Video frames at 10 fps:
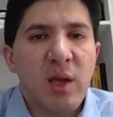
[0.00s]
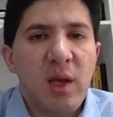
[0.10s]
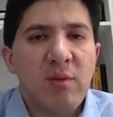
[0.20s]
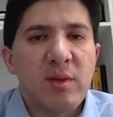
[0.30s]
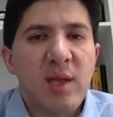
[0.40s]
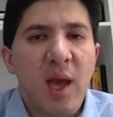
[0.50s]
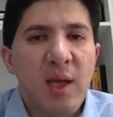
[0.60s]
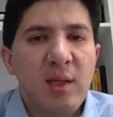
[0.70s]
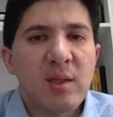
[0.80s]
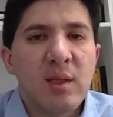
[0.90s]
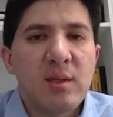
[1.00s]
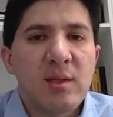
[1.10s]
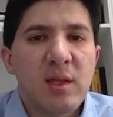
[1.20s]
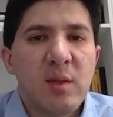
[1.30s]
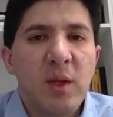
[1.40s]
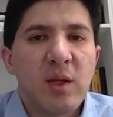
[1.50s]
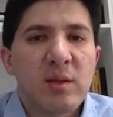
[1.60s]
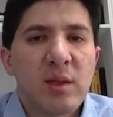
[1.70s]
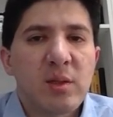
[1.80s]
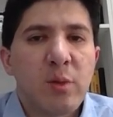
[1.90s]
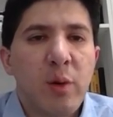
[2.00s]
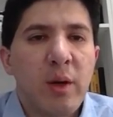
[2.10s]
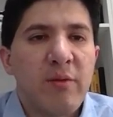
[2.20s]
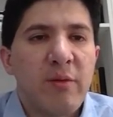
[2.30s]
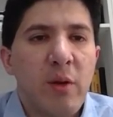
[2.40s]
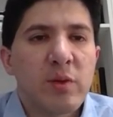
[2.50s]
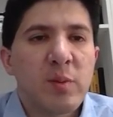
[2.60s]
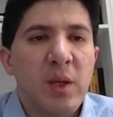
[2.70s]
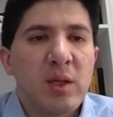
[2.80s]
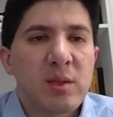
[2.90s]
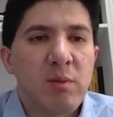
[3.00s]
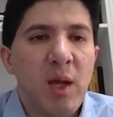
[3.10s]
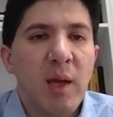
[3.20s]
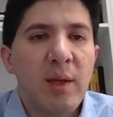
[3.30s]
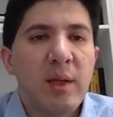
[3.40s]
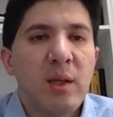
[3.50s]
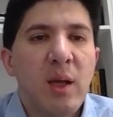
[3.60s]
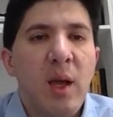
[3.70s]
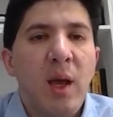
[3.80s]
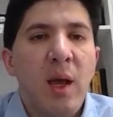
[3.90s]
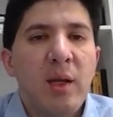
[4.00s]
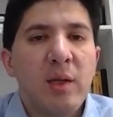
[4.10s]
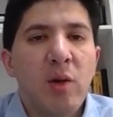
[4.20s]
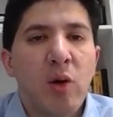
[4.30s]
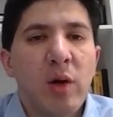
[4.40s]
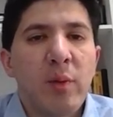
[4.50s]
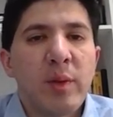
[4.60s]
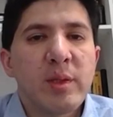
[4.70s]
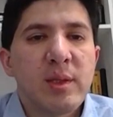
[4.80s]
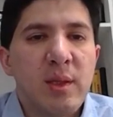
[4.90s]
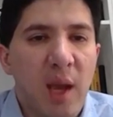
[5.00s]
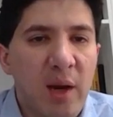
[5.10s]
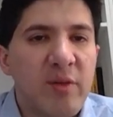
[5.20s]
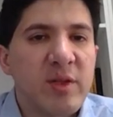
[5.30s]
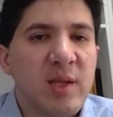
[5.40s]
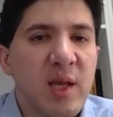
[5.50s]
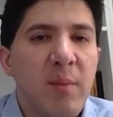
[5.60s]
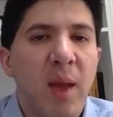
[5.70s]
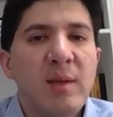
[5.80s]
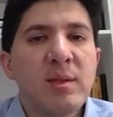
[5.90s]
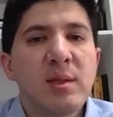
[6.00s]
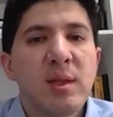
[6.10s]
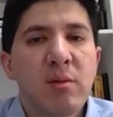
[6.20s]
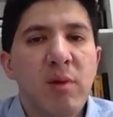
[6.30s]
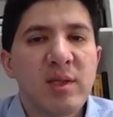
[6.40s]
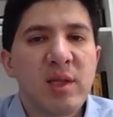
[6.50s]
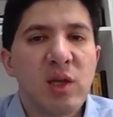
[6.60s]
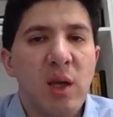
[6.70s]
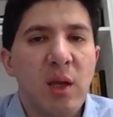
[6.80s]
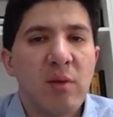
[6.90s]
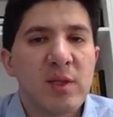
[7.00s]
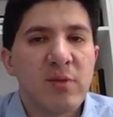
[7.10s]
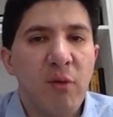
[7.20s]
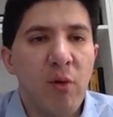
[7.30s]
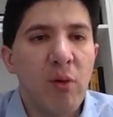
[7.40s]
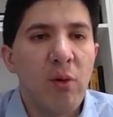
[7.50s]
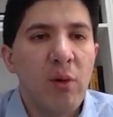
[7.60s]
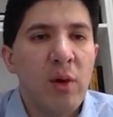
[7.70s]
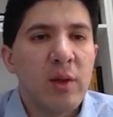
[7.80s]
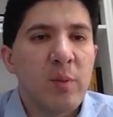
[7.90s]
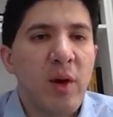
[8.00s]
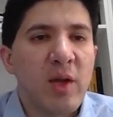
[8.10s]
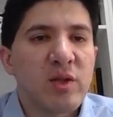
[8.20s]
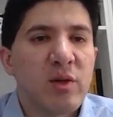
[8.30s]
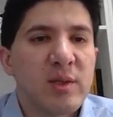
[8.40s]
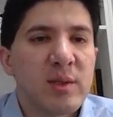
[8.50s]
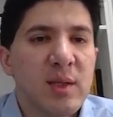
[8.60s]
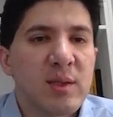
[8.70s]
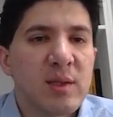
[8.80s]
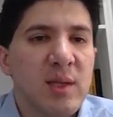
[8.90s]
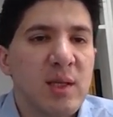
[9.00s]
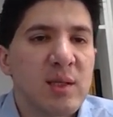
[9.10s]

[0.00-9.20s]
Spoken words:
area is 8 centimeters in a square. The flow speed is 300. In the narrower segment, the cross-sectional area is 4. The pressure is 66